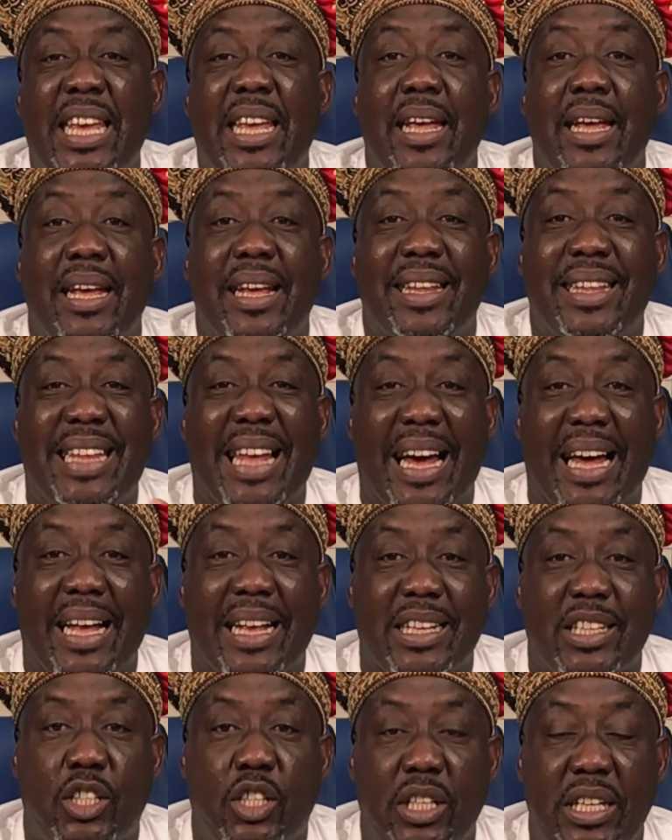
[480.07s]
see
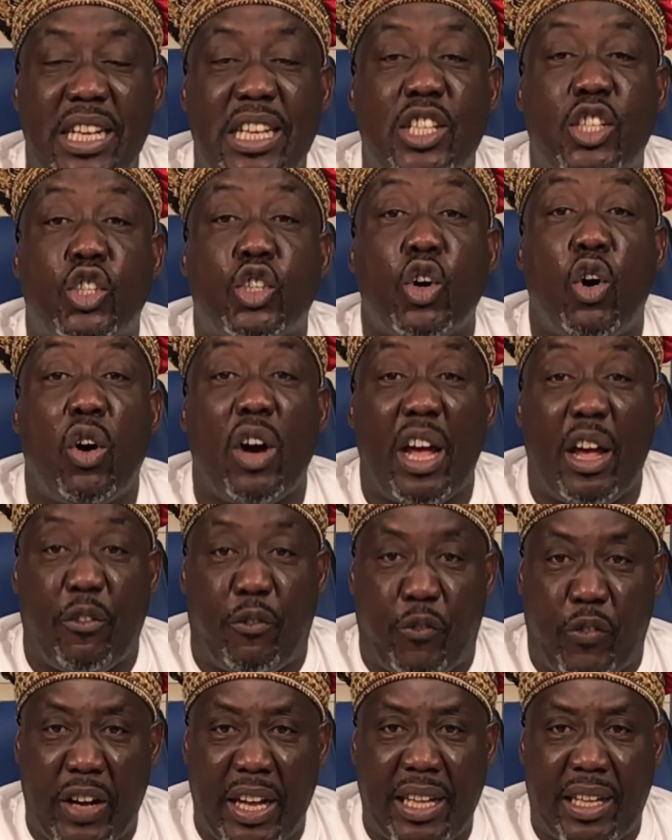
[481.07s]
that it's
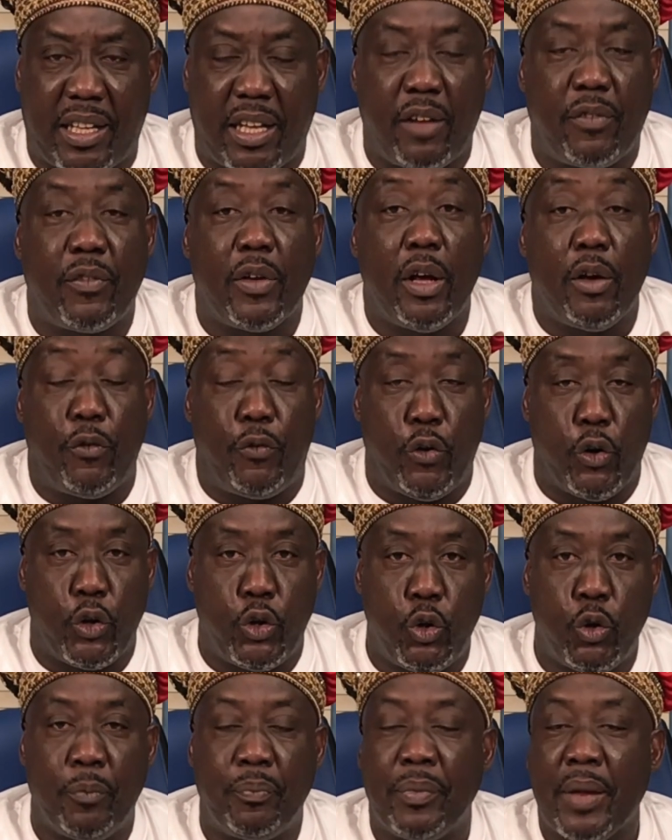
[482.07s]
so effective
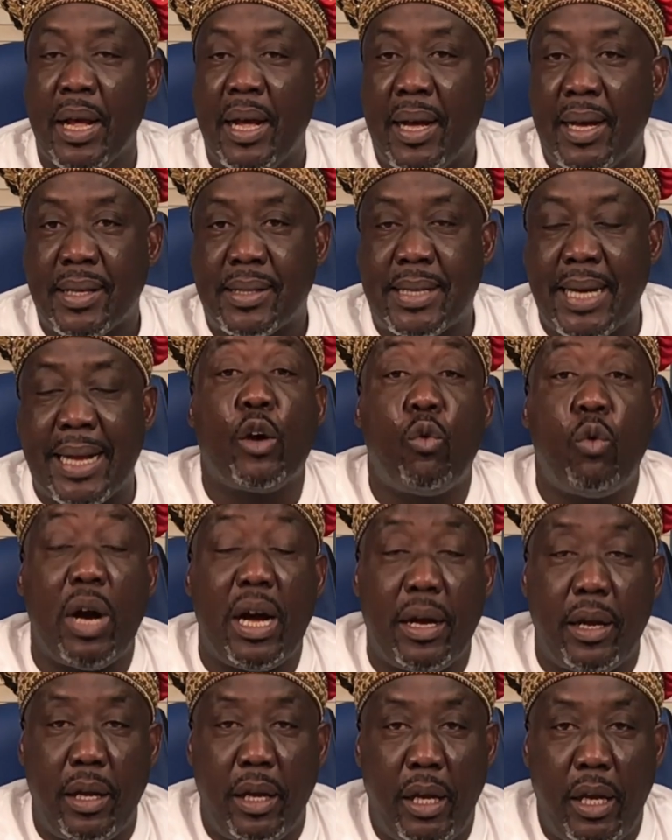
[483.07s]
for you.
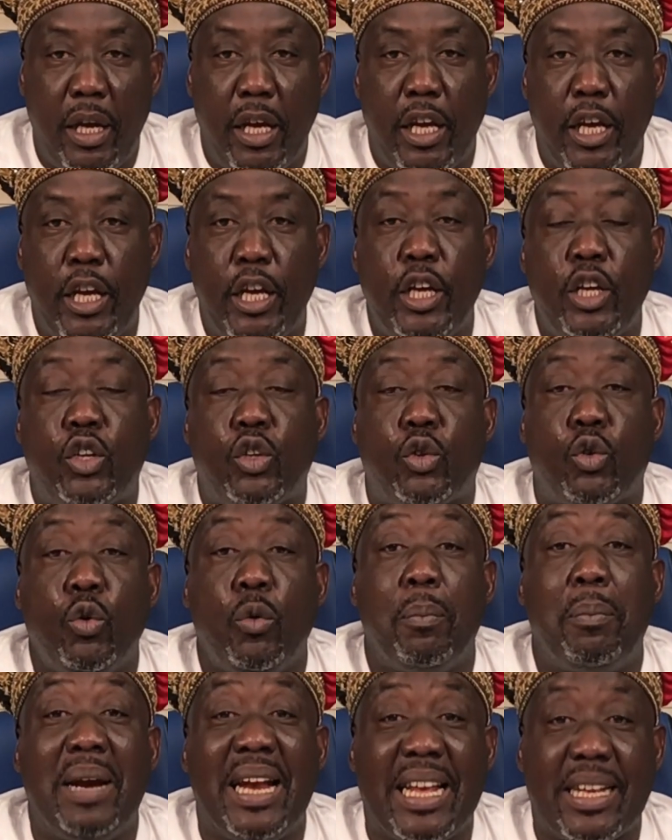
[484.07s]
Another one
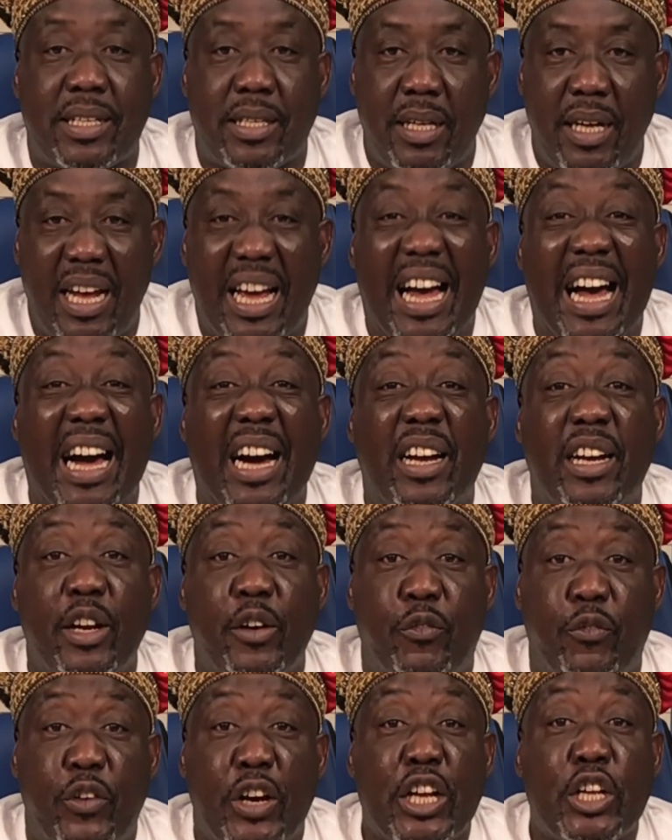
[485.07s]
is to bless
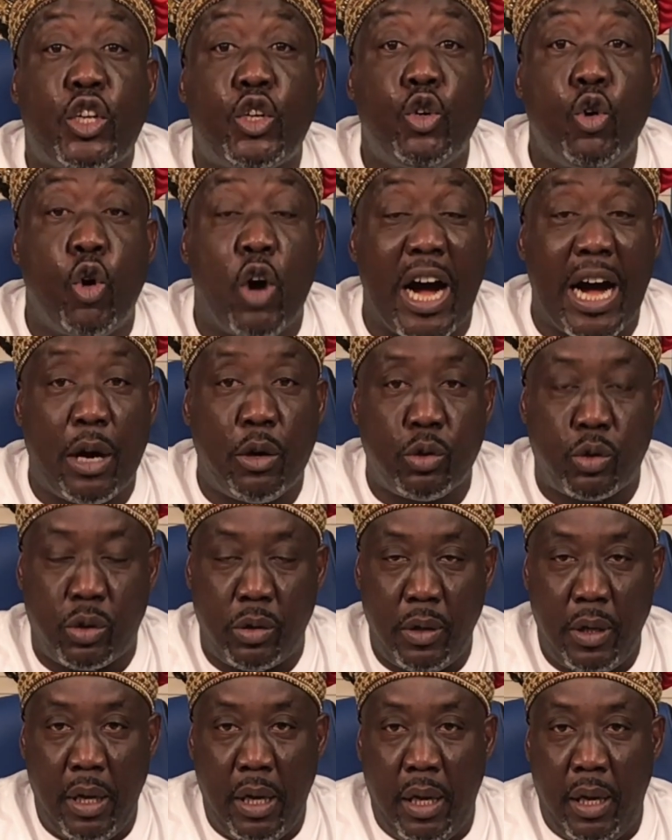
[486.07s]
and refresh your
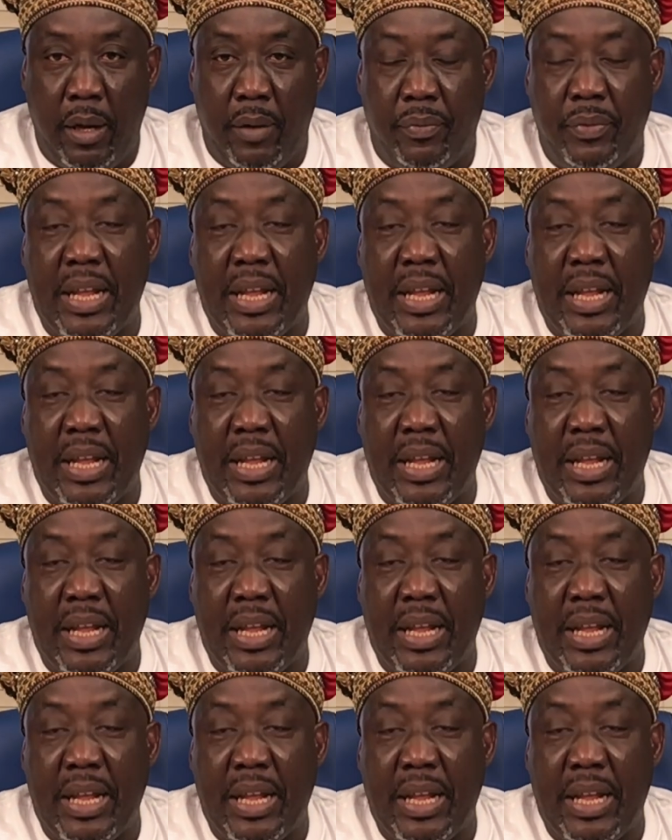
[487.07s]
house.